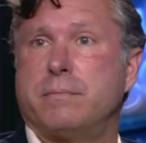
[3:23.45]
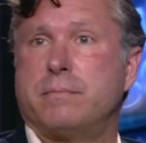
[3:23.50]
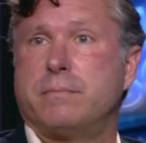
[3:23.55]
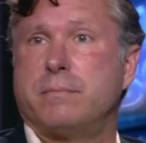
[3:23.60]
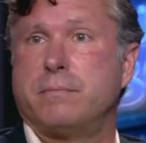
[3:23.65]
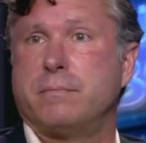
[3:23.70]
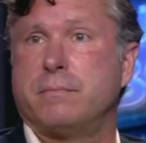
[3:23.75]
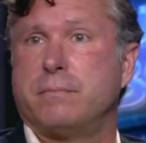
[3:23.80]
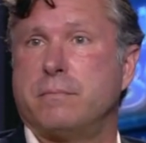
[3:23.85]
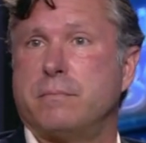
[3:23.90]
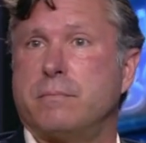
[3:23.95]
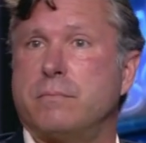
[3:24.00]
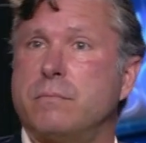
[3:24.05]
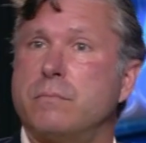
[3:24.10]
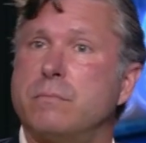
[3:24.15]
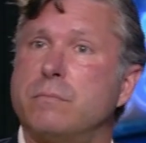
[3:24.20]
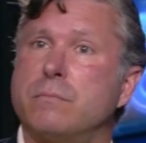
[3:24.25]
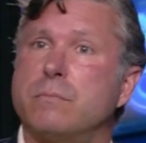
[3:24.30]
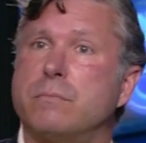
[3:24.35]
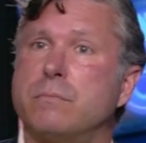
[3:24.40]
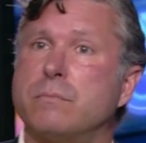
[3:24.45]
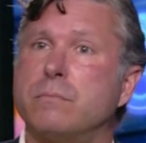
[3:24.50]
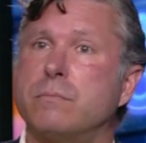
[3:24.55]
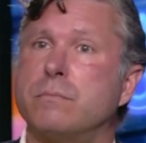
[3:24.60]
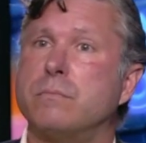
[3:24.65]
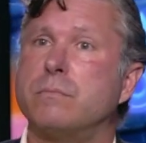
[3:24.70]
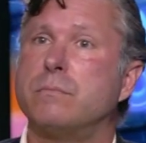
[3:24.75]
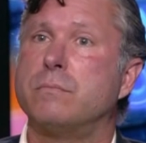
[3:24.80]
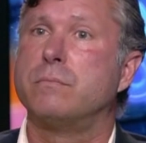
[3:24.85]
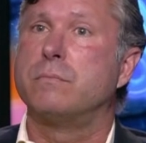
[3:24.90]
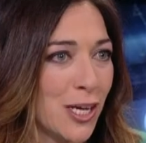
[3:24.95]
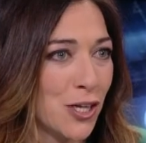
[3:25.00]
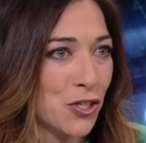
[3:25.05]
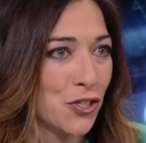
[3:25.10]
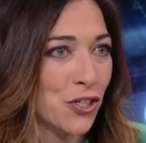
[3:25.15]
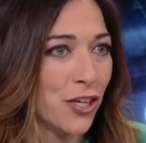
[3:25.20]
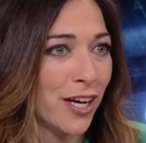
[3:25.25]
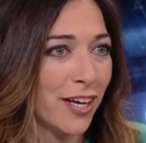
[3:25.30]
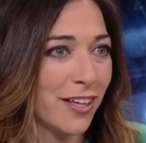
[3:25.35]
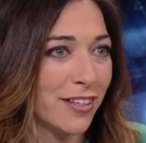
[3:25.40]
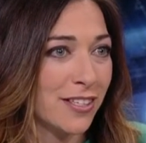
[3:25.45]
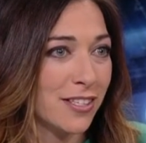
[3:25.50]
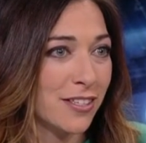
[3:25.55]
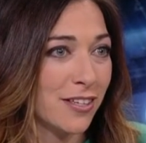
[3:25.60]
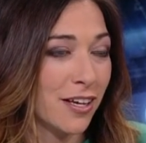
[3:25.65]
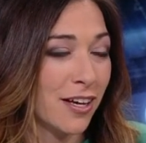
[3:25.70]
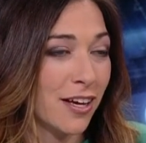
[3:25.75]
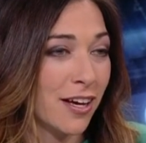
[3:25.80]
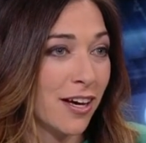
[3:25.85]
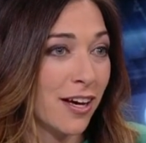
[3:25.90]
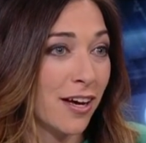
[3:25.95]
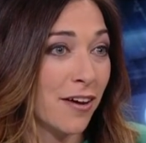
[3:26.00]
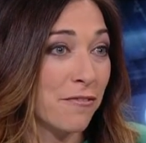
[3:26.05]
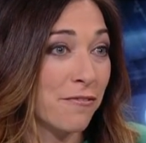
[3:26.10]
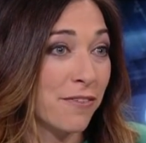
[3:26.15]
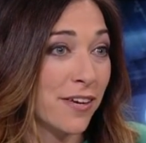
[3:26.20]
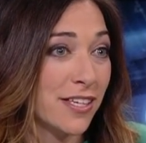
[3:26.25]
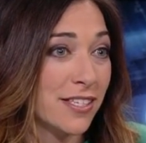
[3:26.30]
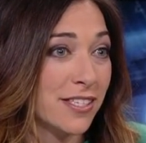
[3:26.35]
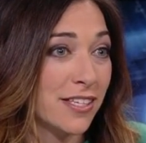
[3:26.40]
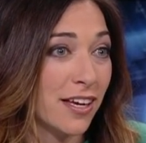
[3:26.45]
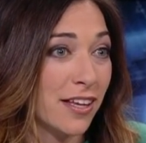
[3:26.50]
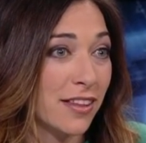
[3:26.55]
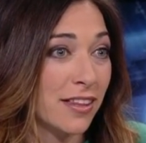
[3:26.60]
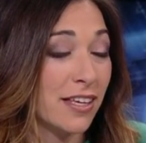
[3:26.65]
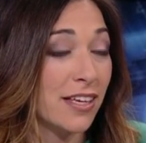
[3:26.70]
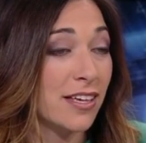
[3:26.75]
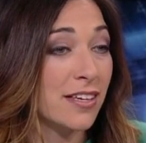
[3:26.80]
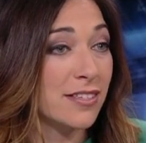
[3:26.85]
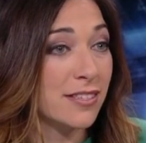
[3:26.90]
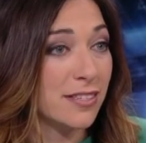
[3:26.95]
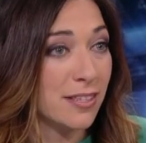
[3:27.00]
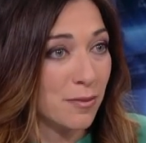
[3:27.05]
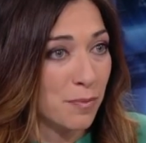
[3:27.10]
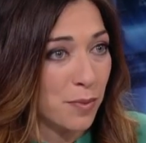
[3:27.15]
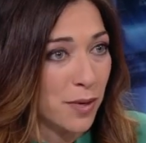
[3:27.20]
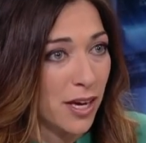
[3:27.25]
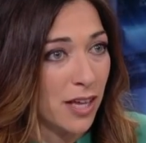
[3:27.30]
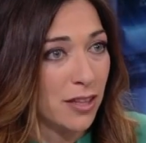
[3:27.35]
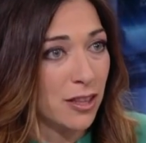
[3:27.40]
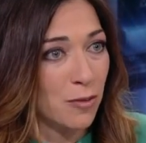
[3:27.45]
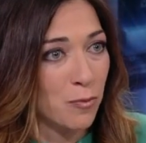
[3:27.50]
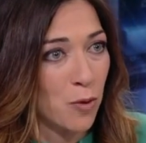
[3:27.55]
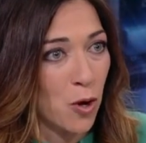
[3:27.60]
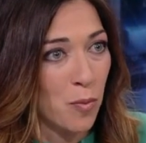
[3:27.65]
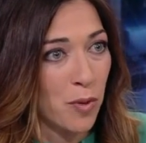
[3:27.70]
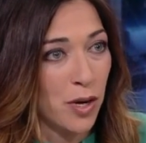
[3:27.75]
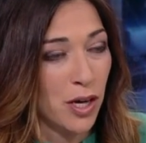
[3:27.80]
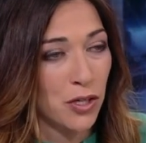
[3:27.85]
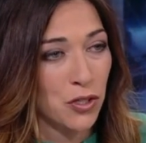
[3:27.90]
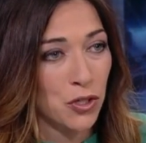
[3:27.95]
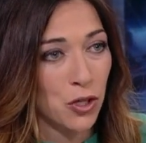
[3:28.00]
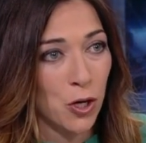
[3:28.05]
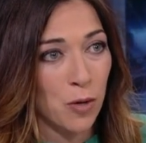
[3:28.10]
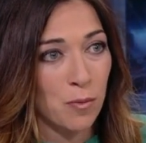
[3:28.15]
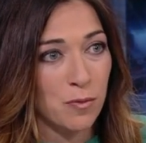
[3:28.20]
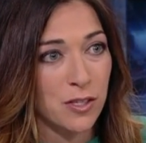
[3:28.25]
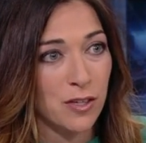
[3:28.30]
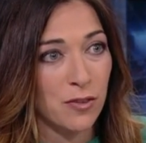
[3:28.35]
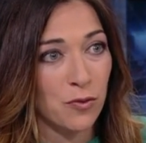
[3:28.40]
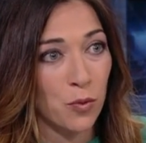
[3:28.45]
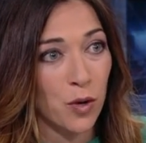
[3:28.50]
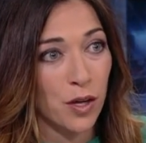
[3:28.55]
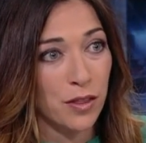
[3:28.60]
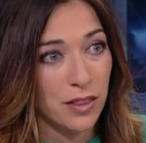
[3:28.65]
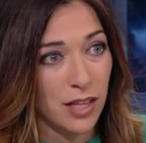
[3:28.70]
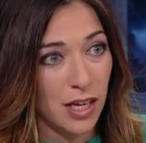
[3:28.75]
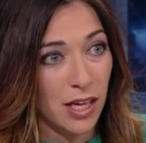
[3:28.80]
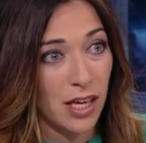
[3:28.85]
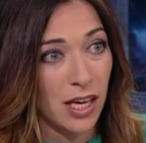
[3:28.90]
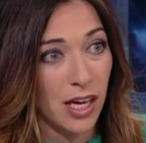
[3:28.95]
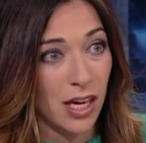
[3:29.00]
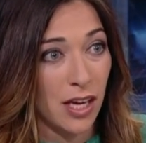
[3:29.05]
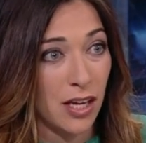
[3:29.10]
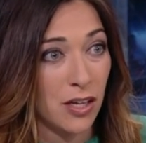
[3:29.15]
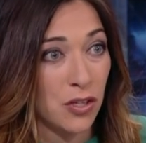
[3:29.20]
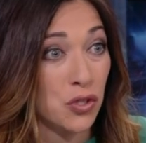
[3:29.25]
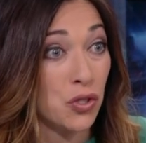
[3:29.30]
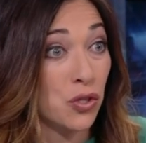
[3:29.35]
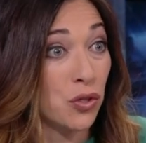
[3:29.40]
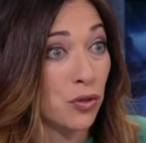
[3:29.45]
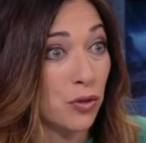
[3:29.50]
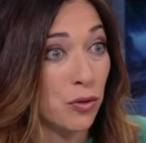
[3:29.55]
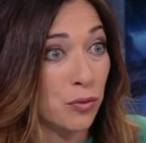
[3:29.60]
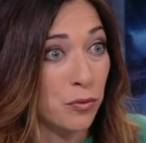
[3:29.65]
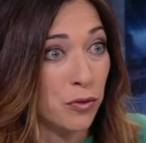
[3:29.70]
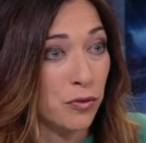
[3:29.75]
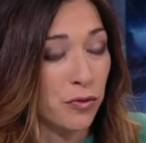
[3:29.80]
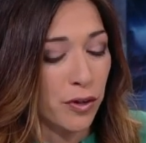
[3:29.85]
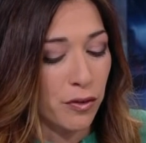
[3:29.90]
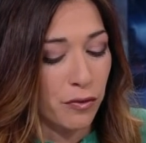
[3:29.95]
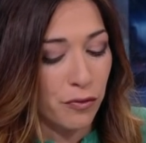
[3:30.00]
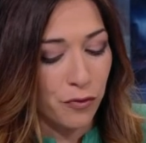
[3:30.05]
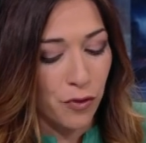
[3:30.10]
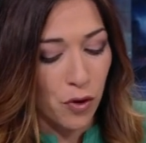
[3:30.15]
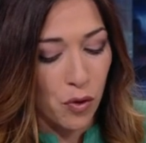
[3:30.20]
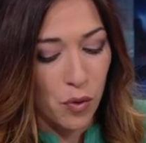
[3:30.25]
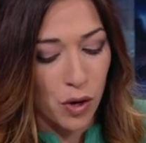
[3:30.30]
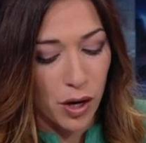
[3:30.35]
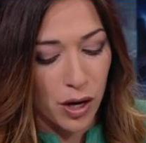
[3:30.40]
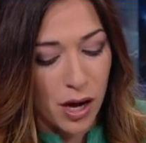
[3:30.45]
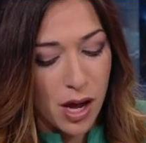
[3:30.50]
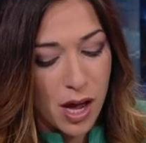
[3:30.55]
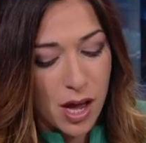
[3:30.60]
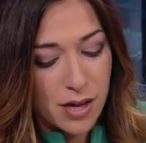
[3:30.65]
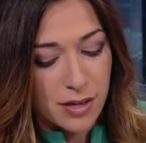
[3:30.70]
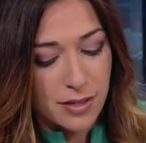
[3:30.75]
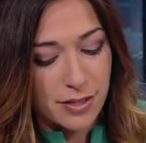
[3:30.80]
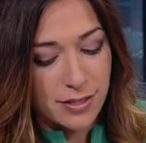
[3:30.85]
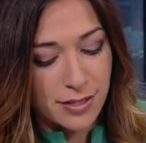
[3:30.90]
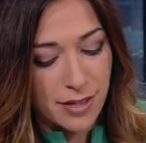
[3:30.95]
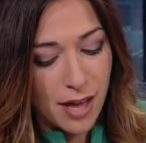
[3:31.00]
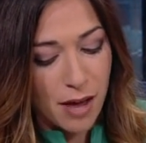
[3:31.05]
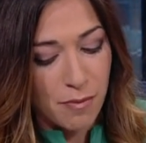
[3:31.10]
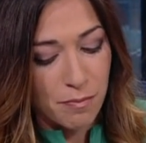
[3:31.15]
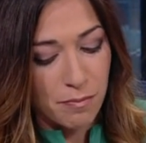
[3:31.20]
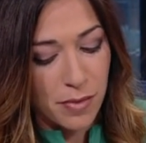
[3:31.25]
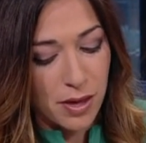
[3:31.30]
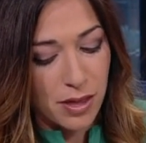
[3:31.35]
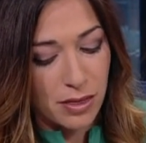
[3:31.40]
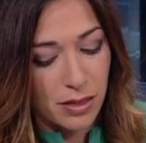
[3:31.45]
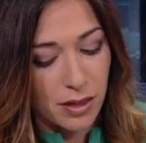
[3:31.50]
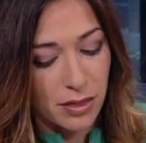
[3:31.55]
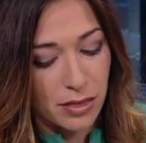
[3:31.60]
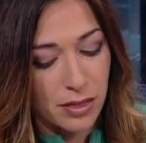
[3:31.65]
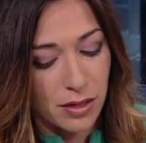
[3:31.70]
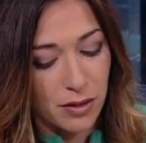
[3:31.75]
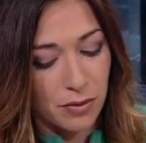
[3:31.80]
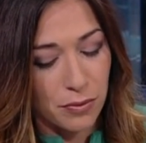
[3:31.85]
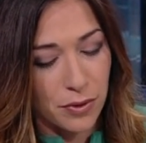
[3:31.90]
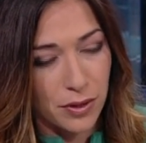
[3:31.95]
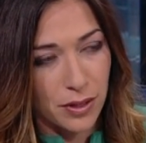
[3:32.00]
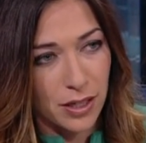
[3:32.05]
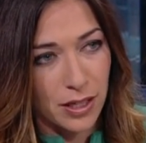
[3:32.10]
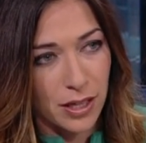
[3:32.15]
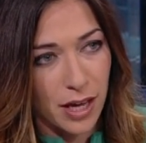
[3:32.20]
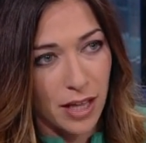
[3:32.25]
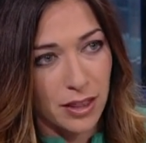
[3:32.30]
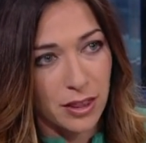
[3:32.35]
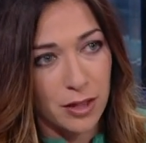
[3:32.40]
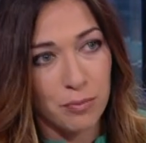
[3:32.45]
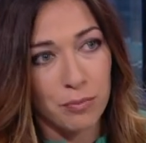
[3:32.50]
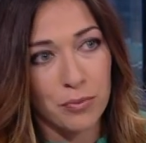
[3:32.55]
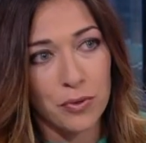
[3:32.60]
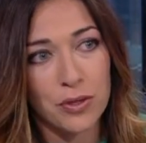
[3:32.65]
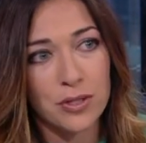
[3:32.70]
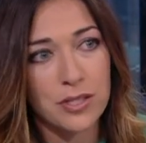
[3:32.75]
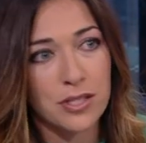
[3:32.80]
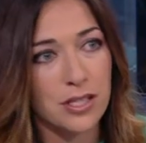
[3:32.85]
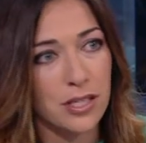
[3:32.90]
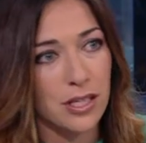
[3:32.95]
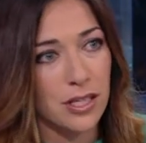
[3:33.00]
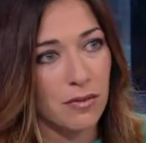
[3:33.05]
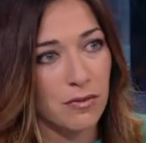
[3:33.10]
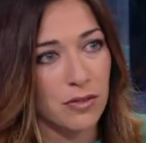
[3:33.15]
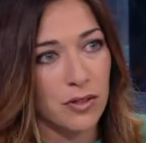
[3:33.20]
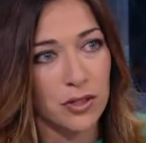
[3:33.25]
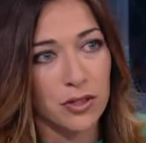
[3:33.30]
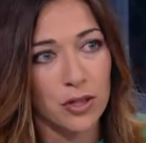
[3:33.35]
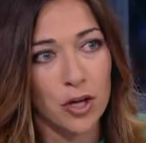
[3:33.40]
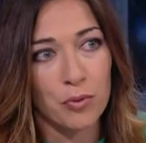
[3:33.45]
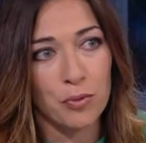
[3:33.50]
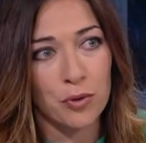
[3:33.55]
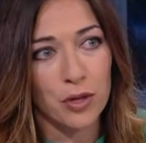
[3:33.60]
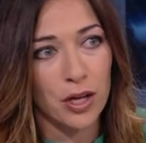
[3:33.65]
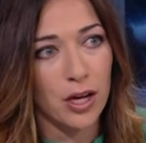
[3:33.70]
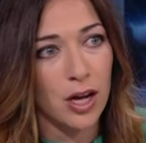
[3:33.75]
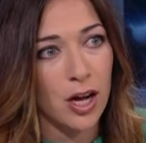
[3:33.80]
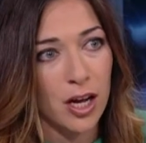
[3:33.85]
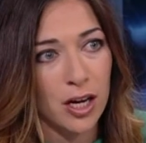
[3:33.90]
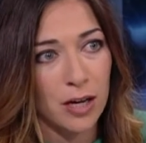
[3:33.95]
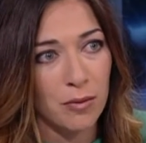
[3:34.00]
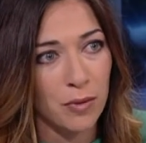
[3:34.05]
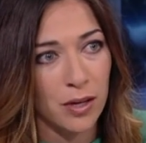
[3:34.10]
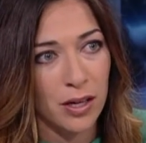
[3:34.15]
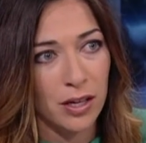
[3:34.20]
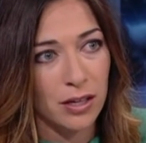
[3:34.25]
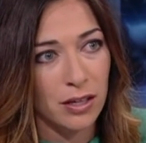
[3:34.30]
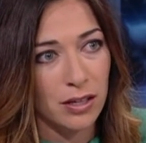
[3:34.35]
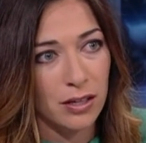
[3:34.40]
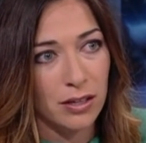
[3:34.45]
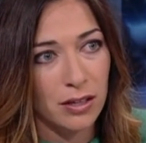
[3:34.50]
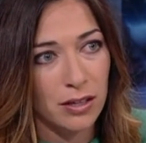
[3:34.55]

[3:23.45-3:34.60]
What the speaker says: So you talk about the limitations facing the ECB at the moment in terms of what they can do moving forward. Does that mean that they're really at the mercy of the global economy?